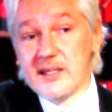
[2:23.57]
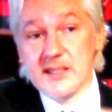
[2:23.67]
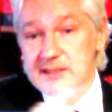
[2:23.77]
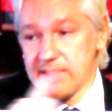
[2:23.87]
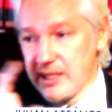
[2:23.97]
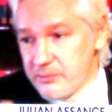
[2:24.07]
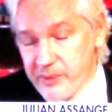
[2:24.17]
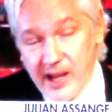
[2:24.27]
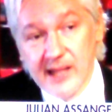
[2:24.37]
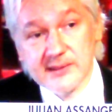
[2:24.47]
and it is
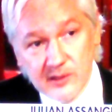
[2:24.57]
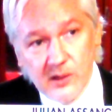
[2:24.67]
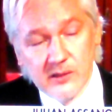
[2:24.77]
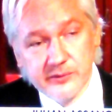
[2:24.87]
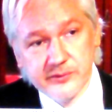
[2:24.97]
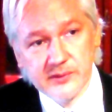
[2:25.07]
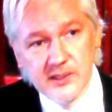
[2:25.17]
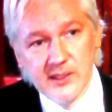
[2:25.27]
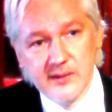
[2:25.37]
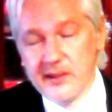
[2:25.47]
then passed off
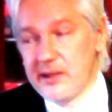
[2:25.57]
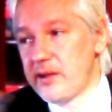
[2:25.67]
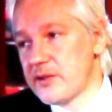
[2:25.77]
that